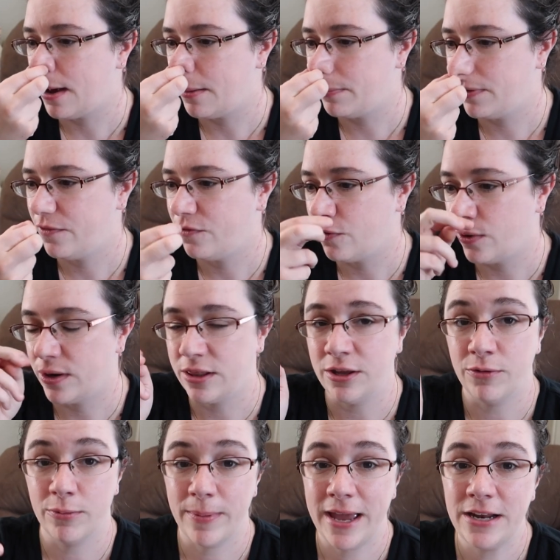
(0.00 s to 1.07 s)
up for
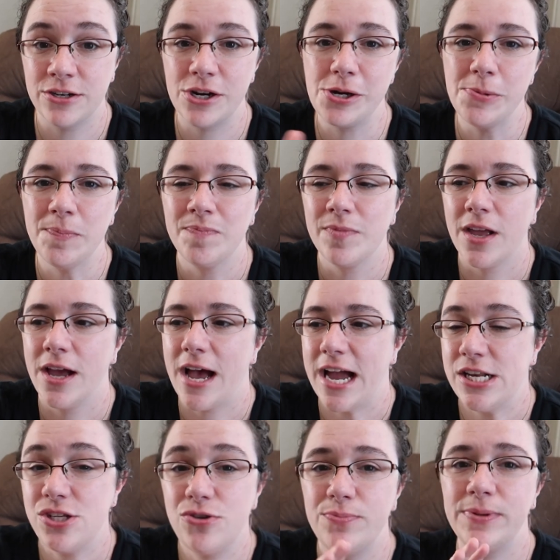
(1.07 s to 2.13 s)
the remainder.
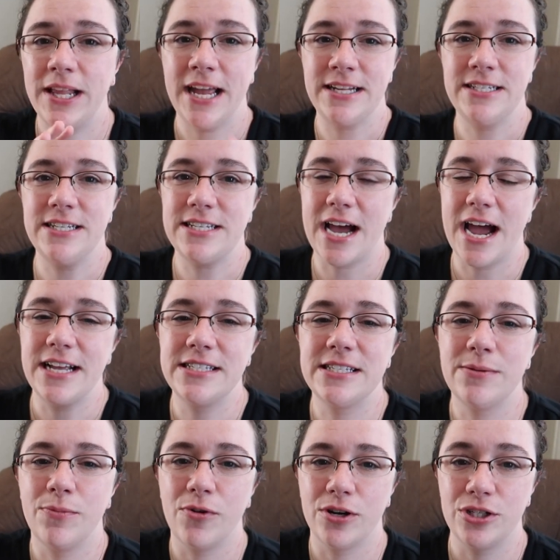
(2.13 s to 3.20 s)
I do plan to dye
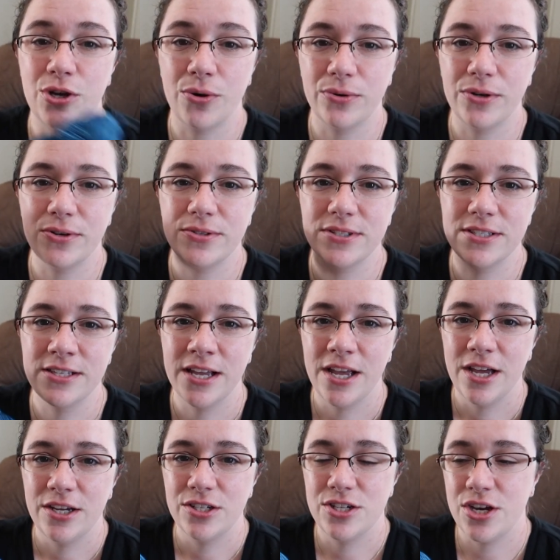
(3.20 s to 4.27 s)
some more tonals
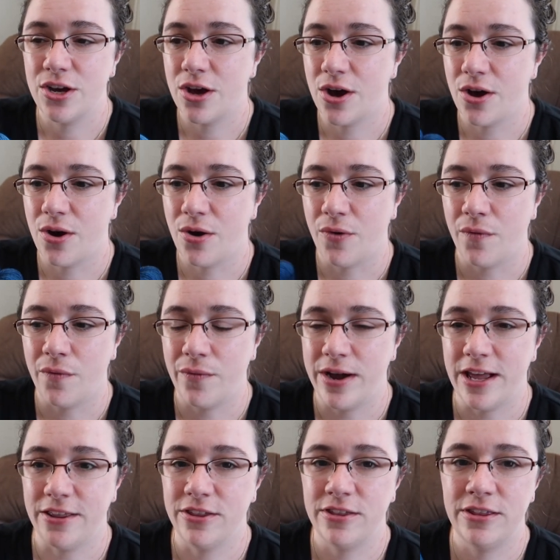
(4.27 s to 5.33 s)
to go
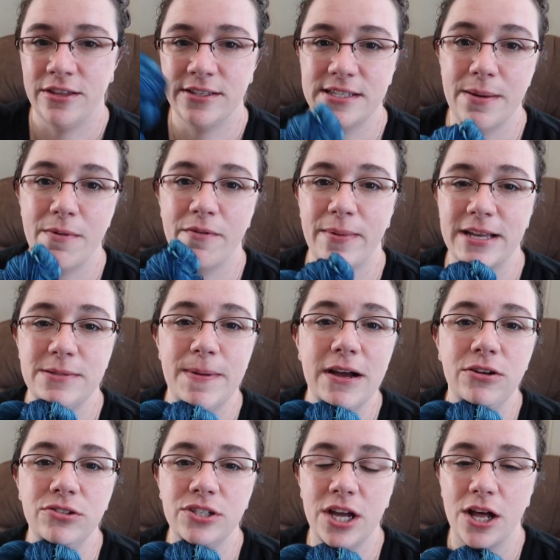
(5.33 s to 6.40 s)
with some of my
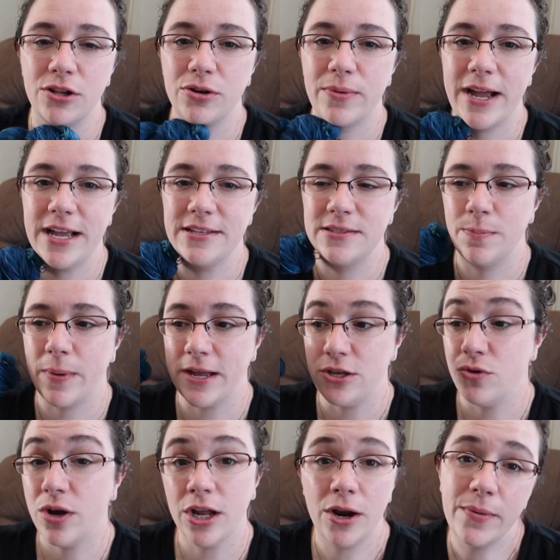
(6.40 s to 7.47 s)
speckled colorways, but
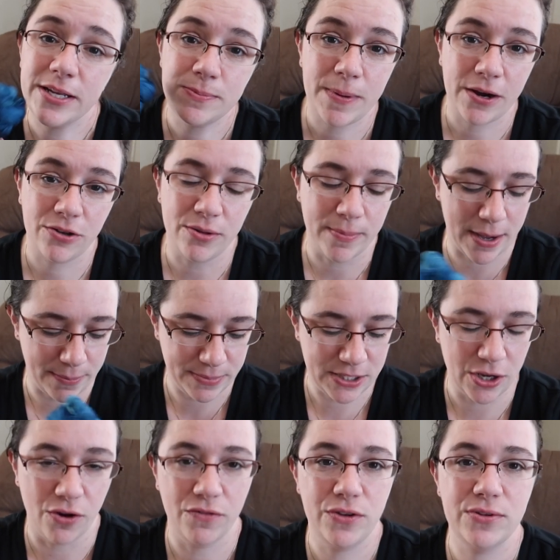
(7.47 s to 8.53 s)
you can always pair them up.
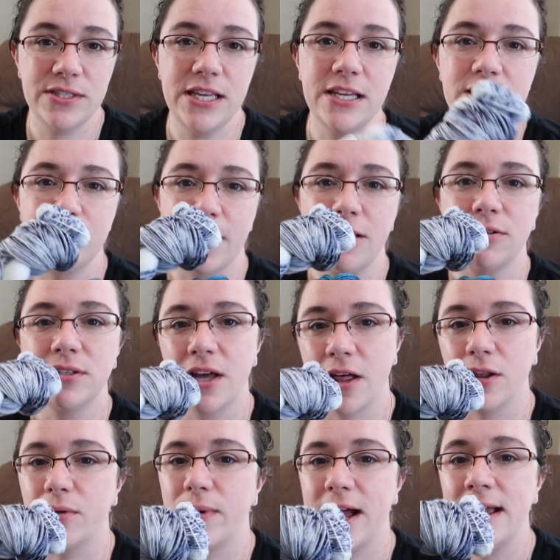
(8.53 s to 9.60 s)
So if you see a speckled
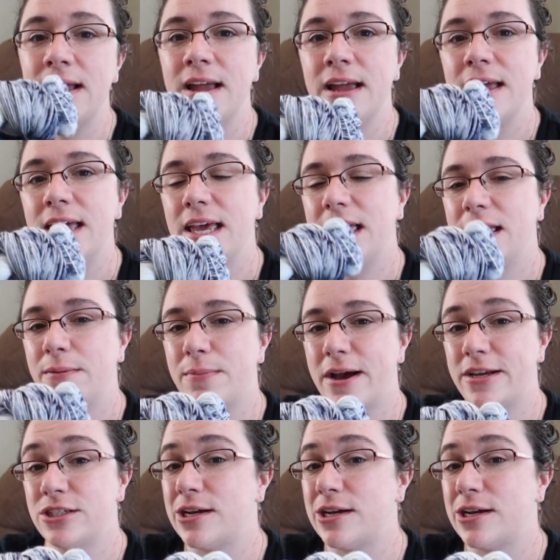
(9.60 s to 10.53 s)
colorway in my